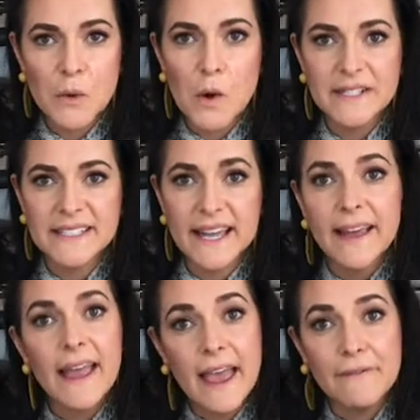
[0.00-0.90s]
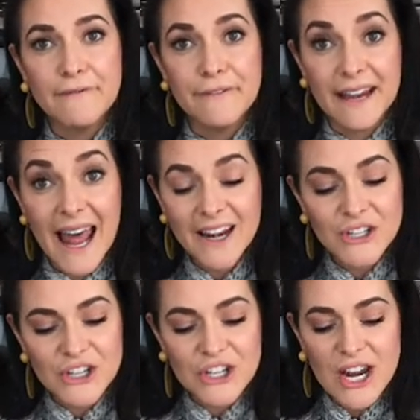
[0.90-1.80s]
what to have for
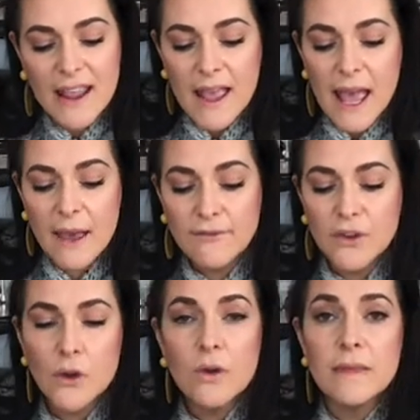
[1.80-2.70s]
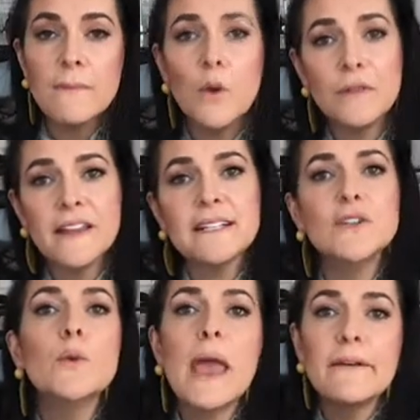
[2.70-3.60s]
lunch, the more things
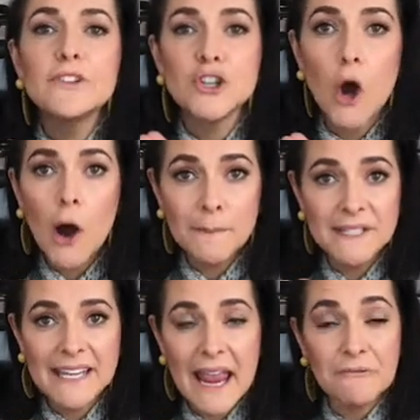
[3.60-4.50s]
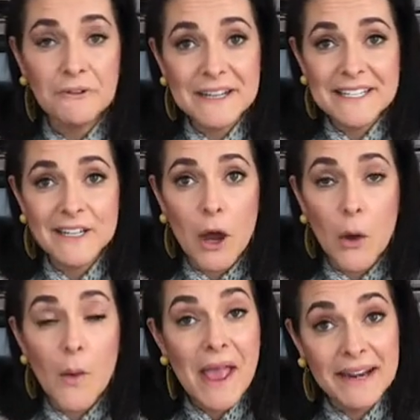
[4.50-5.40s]
you have chopped and ready to
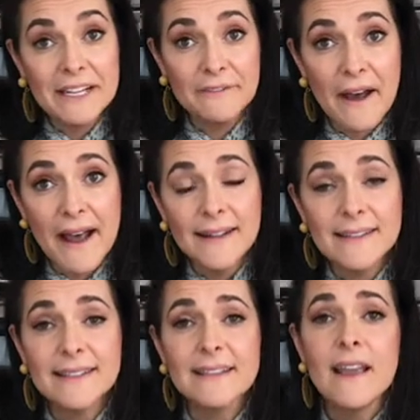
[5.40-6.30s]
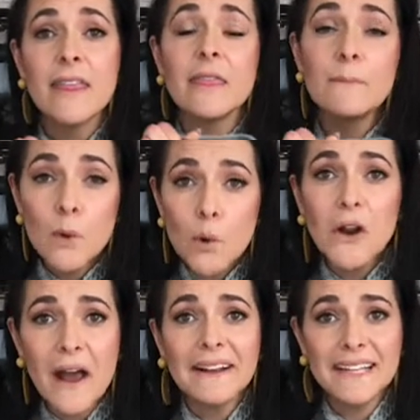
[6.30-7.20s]
go in advance, the more
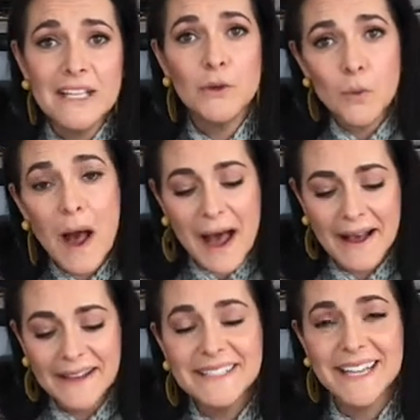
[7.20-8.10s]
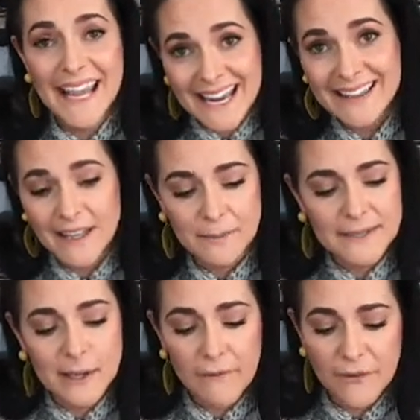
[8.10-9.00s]
likely you are to eat them.
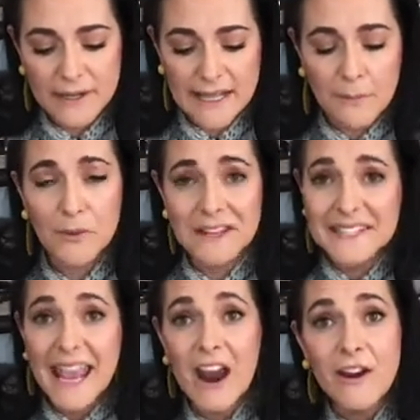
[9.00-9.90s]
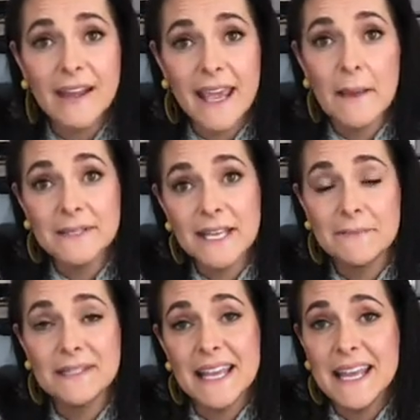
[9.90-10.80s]
So for example, these carrot and
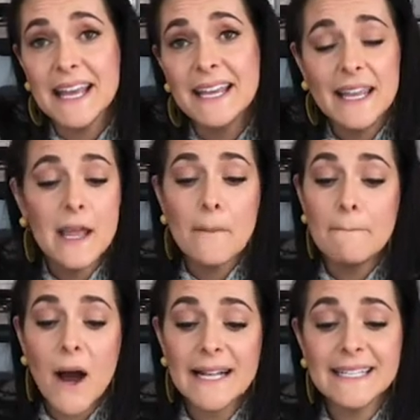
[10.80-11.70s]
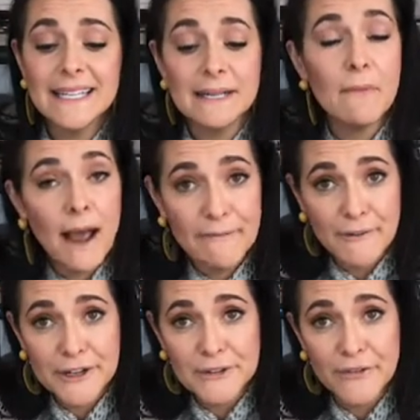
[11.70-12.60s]
capsicums here might sit in my
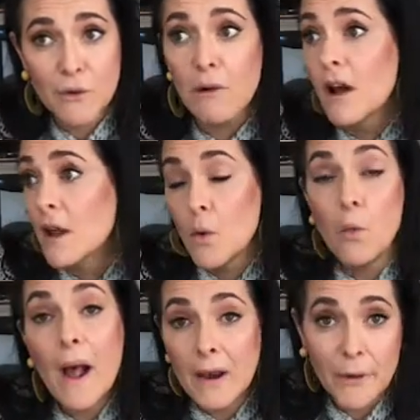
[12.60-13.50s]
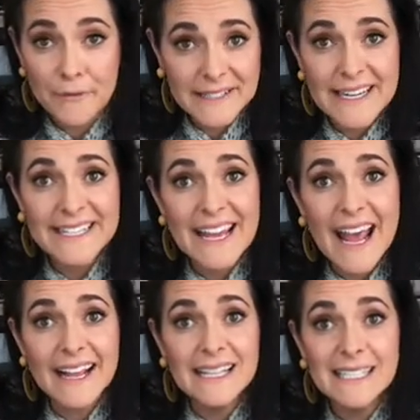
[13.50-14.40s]
fridge for well over 10
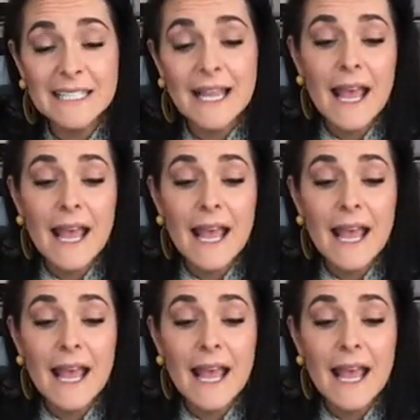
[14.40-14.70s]
days.